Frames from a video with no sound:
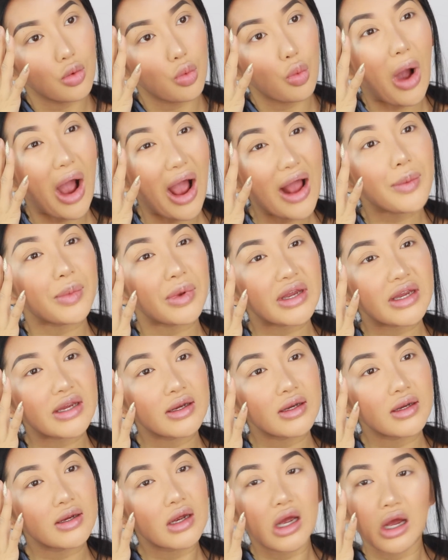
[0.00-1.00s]
Why
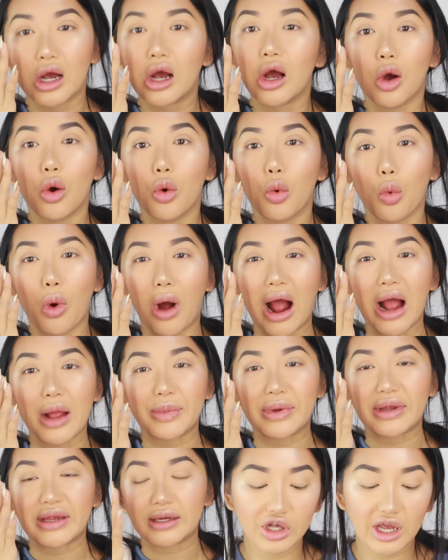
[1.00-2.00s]
me? Why
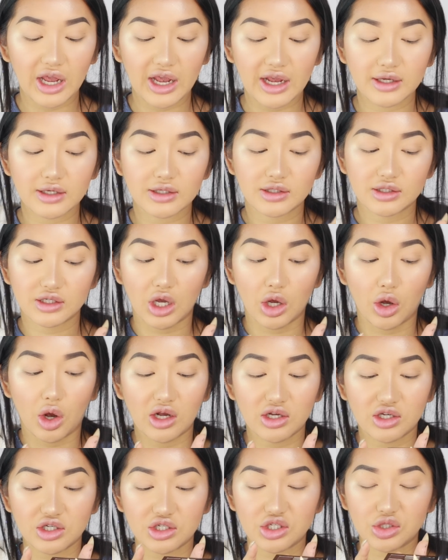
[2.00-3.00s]
me? Okay, so
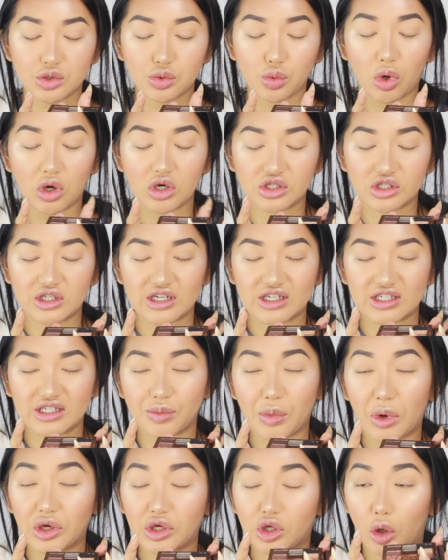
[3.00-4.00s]
I just swatched this
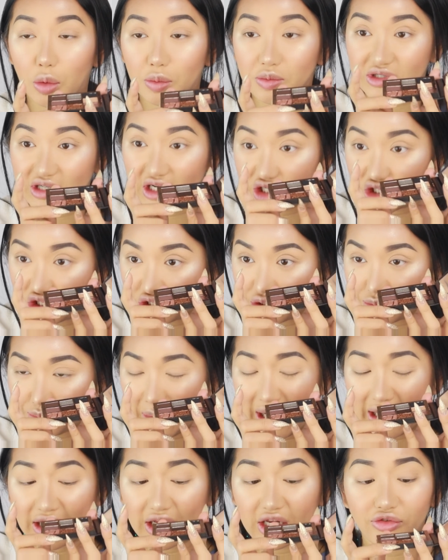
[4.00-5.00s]
Smokey Obsessions
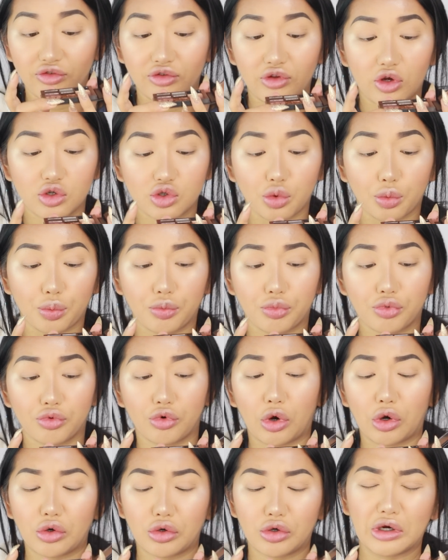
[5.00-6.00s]
palette, even though it's all
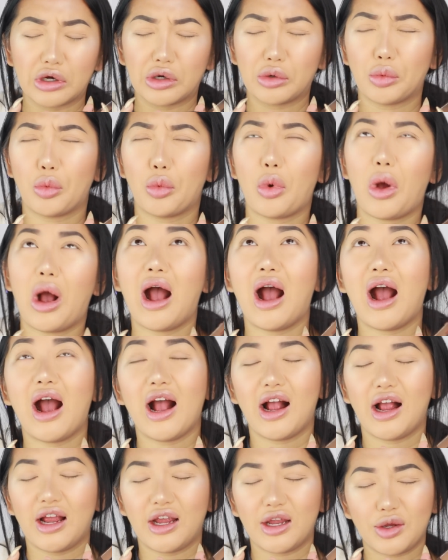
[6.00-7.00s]
broken.
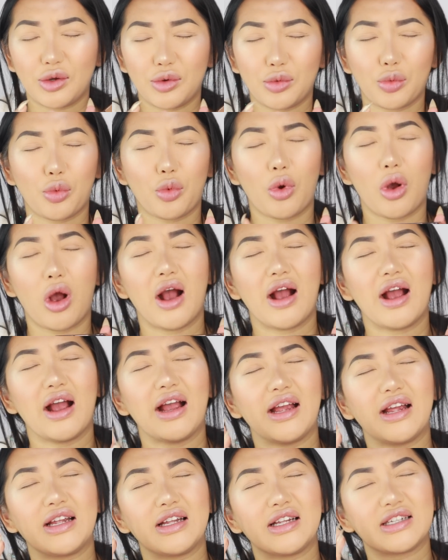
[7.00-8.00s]
Why?
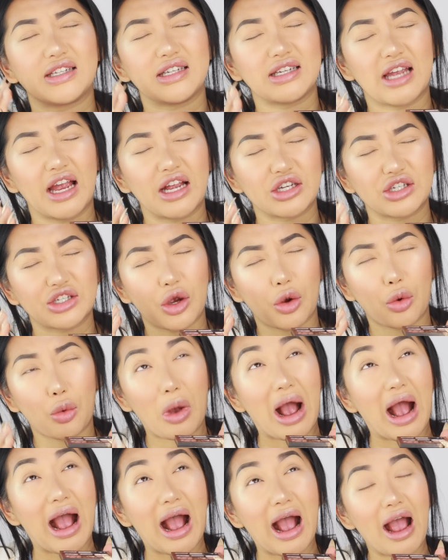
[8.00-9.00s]
Why? DHL,
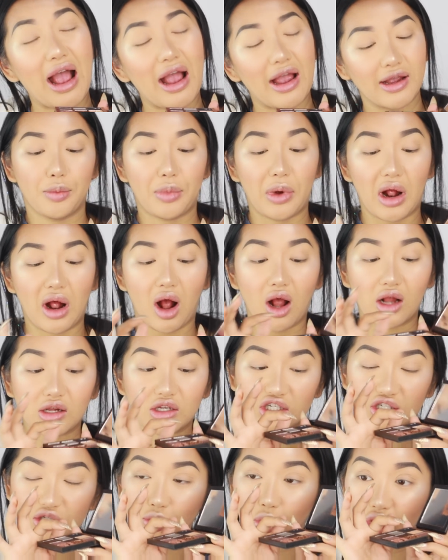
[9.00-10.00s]
why? But I
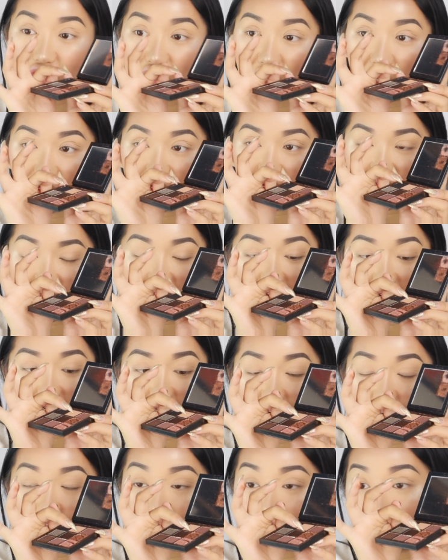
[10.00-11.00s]
just swatched
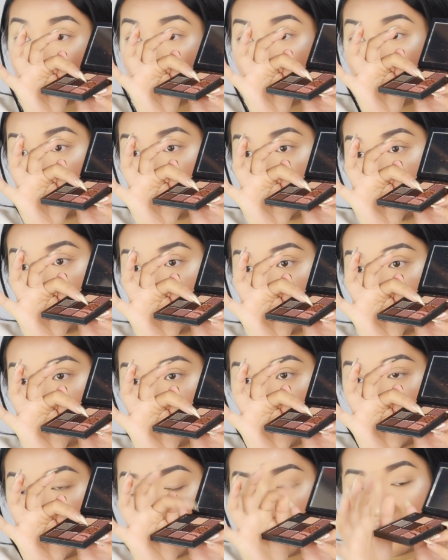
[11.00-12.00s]
this shade
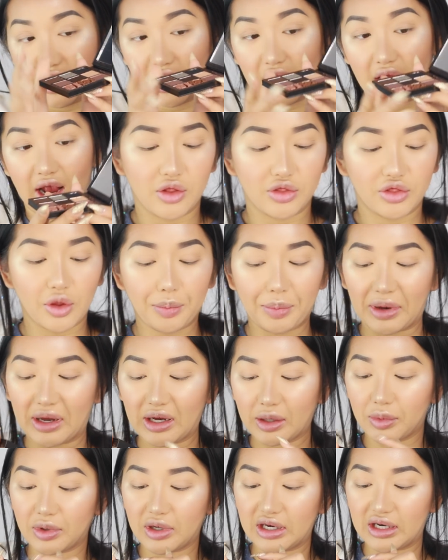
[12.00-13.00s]
right here. The
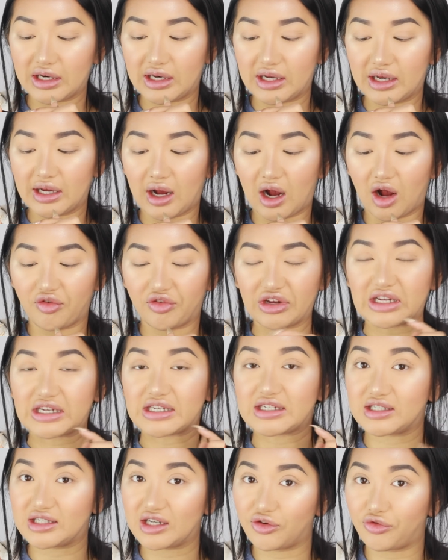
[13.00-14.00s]
pigment in here, I think,
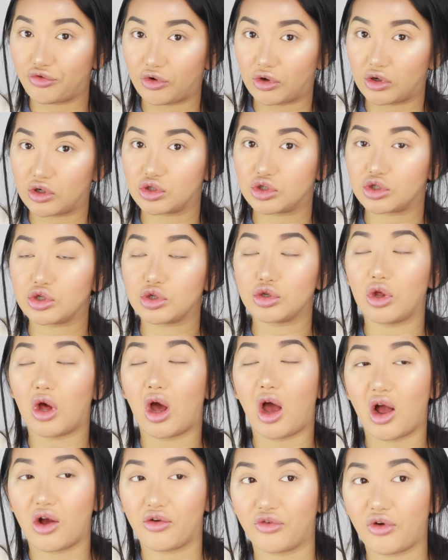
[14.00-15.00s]
is different to the
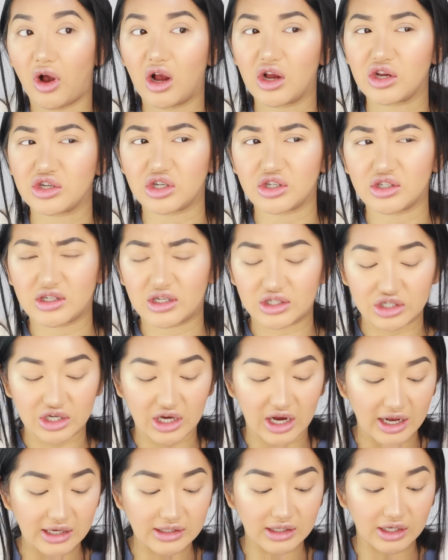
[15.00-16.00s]
other eyeshadows that she
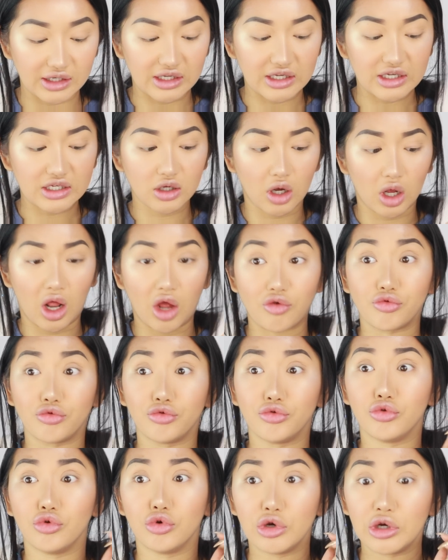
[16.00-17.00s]
has. Like, these are, like,
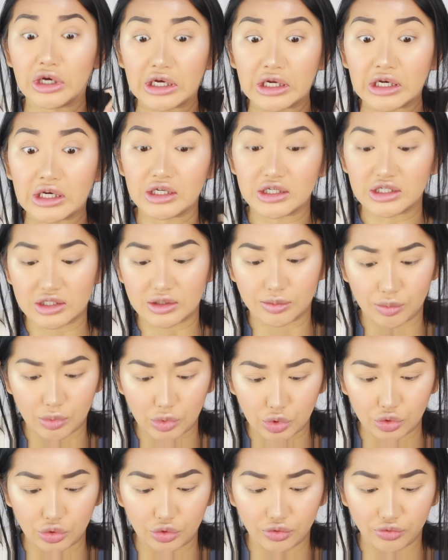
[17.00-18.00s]
really
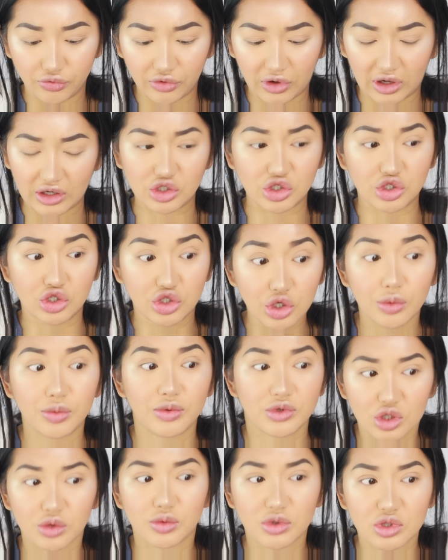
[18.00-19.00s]
smooth. Like,
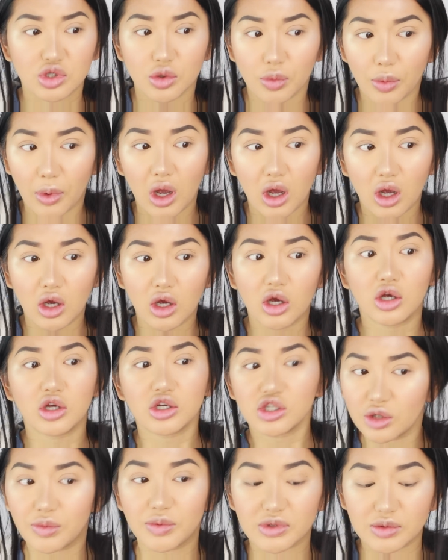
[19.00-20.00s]
super, super, super,
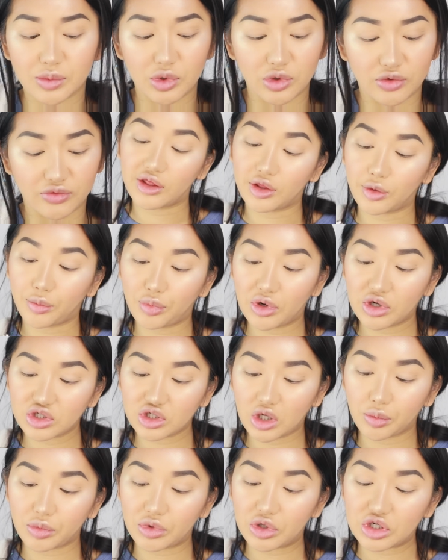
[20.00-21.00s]
super smooth. The brush
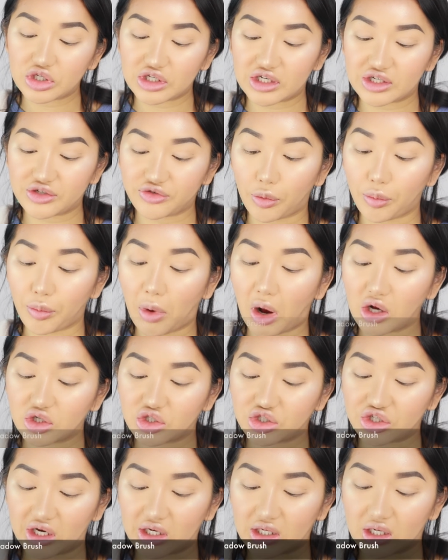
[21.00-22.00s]
I'm using is from
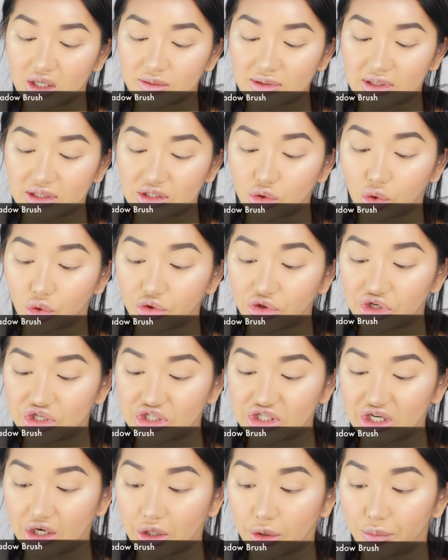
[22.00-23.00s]
Marc Jacobs, and it's called the
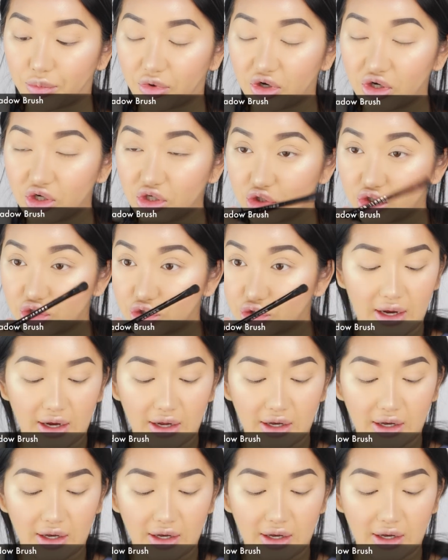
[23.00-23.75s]
Shadow Brush.